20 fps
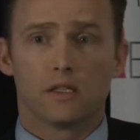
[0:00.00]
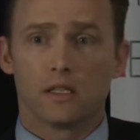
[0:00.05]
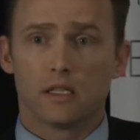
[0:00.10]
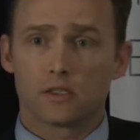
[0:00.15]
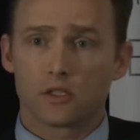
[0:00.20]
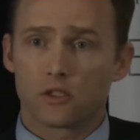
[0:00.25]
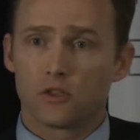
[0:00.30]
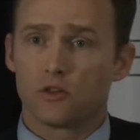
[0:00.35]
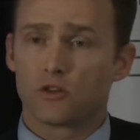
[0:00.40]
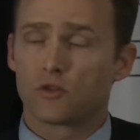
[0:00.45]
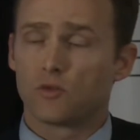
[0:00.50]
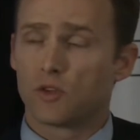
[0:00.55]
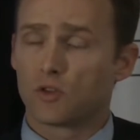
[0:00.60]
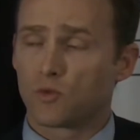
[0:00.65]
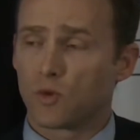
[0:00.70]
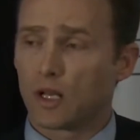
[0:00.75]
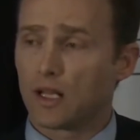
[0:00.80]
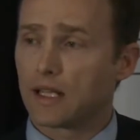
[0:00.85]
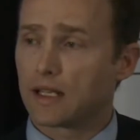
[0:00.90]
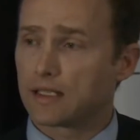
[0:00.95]
the institution was
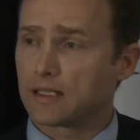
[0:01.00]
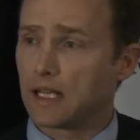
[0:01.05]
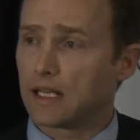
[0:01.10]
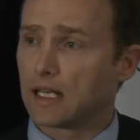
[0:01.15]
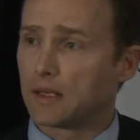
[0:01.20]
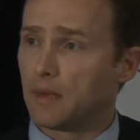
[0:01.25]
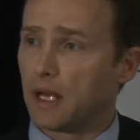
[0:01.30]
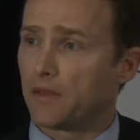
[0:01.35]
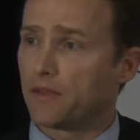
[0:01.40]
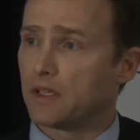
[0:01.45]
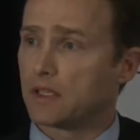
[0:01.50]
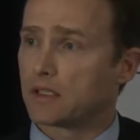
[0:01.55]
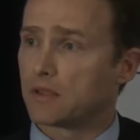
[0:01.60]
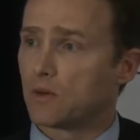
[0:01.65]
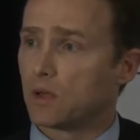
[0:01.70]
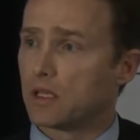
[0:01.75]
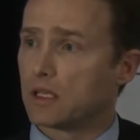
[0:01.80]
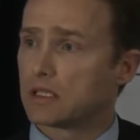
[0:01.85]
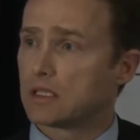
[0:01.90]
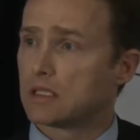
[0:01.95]
really excited about this
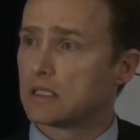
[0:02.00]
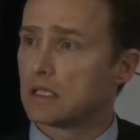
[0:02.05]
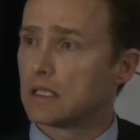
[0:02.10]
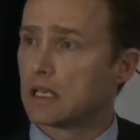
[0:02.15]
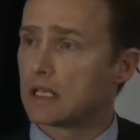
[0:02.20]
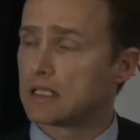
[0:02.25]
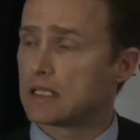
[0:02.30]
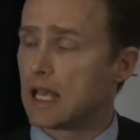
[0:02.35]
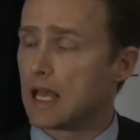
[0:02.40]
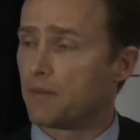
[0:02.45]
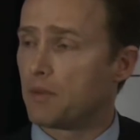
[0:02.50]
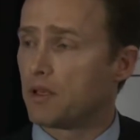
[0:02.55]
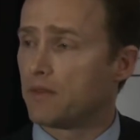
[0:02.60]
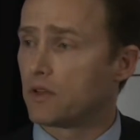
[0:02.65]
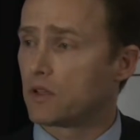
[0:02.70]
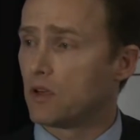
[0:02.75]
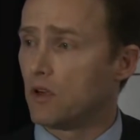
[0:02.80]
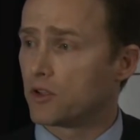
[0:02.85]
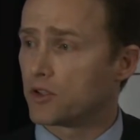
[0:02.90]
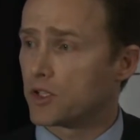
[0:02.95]
one. This is an example of
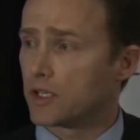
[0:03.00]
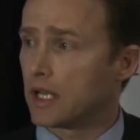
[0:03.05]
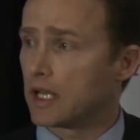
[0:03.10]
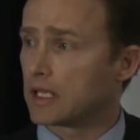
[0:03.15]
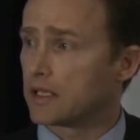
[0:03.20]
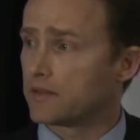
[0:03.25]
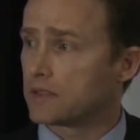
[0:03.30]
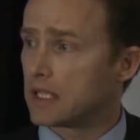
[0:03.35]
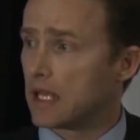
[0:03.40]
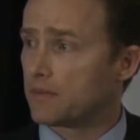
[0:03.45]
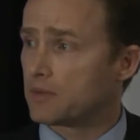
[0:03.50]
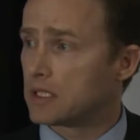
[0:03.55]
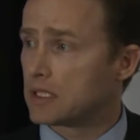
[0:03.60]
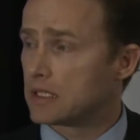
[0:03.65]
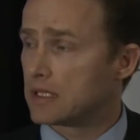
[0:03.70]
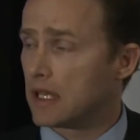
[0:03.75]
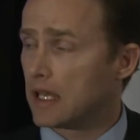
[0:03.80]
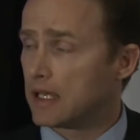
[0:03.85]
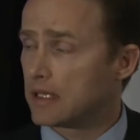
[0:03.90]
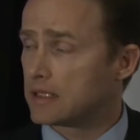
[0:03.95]
a culture-negative
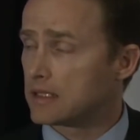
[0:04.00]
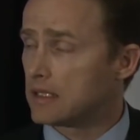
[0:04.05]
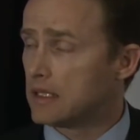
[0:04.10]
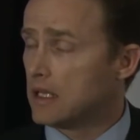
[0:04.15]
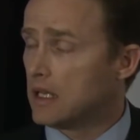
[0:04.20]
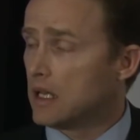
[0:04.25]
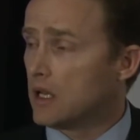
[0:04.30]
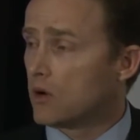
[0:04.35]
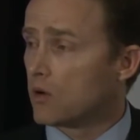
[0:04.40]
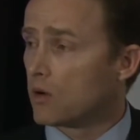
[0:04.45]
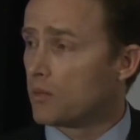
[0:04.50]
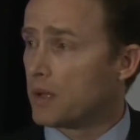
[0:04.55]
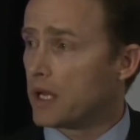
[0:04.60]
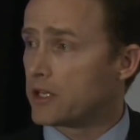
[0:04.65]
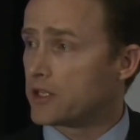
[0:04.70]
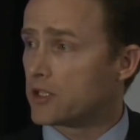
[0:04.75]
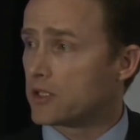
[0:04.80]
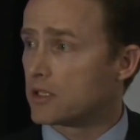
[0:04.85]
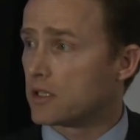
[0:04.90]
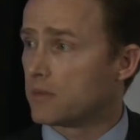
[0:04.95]
sepsis case where
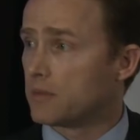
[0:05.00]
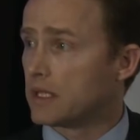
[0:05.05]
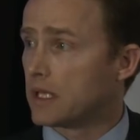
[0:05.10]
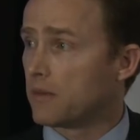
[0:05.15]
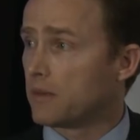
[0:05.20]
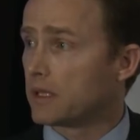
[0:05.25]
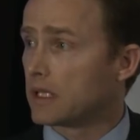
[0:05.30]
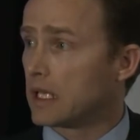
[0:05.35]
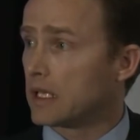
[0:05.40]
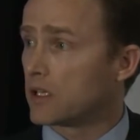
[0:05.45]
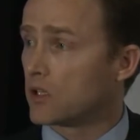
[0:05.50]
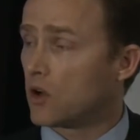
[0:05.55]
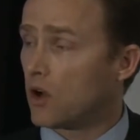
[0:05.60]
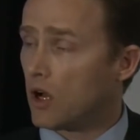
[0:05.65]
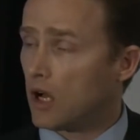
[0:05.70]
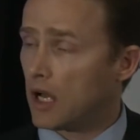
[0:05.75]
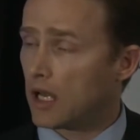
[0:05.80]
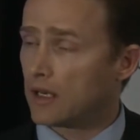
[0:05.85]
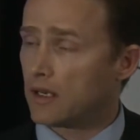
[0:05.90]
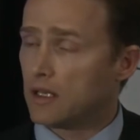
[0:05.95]
patients are going to be able to get
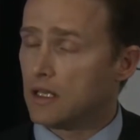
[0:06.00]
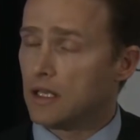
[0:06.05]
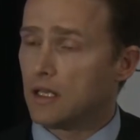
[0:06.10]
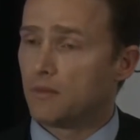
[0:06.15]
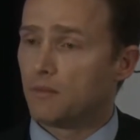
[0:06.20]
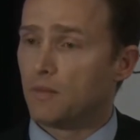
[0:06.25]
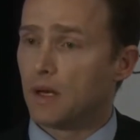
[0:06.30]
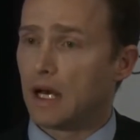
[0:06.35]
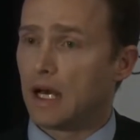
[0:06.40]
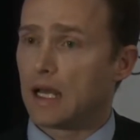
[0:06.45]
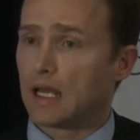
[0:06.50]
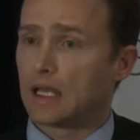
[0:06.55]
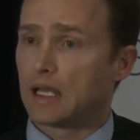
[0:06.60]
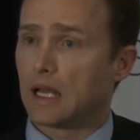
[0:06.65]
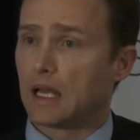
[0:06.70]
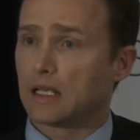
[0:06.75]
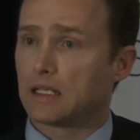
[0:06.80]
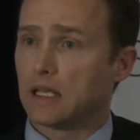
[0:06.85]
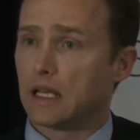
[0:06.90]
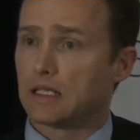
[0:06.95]
caught by
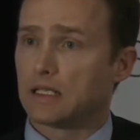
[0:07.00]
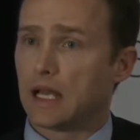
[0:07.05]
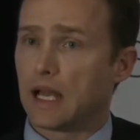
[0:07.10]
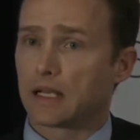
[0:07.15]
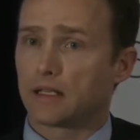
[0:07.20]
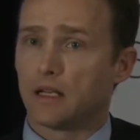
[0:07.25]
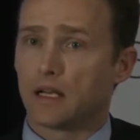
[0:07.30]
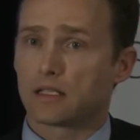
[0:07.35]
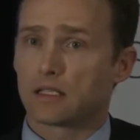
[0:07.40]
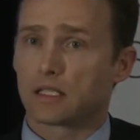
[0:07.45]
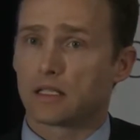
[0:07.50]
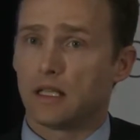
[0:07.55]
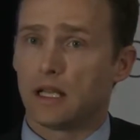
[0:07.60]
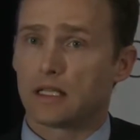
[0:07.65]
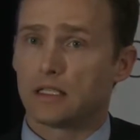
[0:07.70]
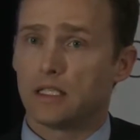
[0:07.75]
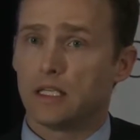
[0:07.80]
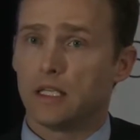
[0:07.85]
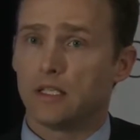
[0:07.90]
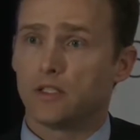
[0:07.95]
a diagnostic
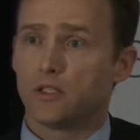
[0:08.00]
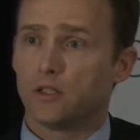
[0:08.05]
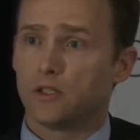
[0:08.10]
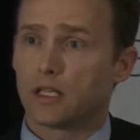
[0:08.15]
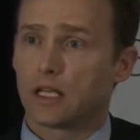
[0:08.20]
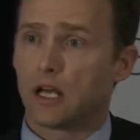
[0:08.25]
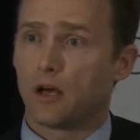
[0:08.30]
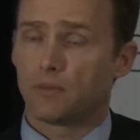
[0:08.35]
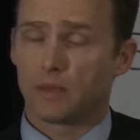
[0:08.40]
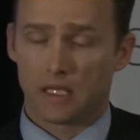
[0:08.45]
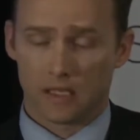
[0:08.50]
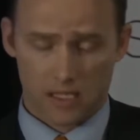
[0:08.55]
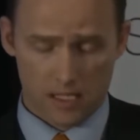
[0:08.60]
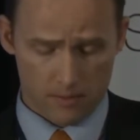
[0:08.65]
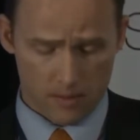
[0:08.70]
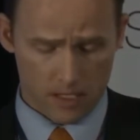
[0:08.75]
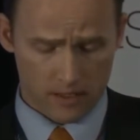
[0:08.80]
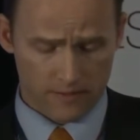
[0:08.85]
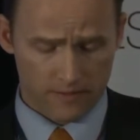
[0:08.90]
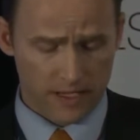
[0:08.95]
like T2 to help get
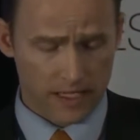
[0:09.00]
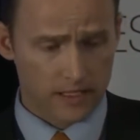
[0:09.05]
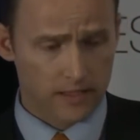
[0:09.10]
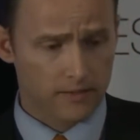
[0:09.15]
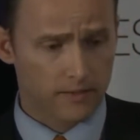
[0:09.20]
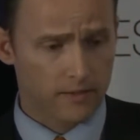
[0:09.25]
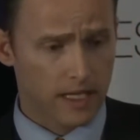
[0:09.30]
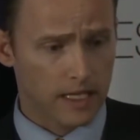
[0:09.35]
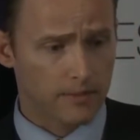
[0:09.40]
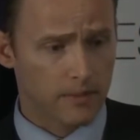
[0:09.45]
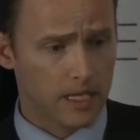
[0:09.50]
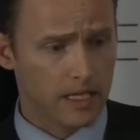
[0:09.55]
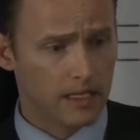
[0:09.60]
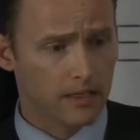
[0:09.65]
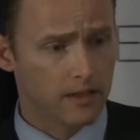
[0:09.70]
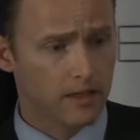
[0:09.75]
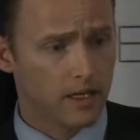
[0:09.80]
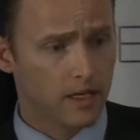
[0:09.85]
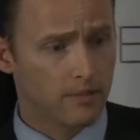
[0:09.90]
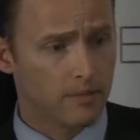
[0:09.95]
them on effective antibiotic
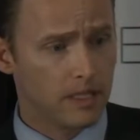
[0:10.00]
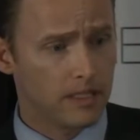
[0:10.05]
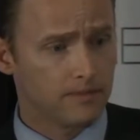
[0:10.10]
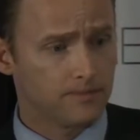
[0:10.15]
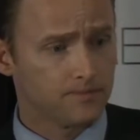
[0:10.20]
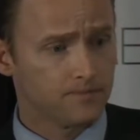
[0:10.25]
therapy.